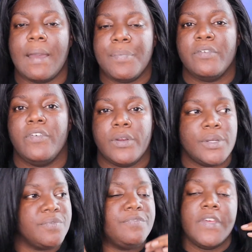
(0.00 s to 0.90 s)
I prefer
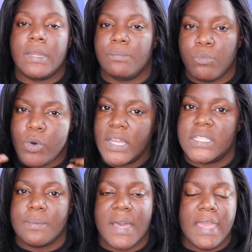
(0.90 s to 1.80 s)
to fit them right
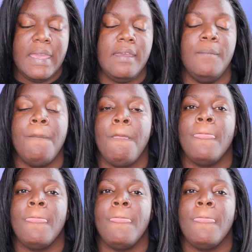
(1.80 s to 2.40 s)
to my head.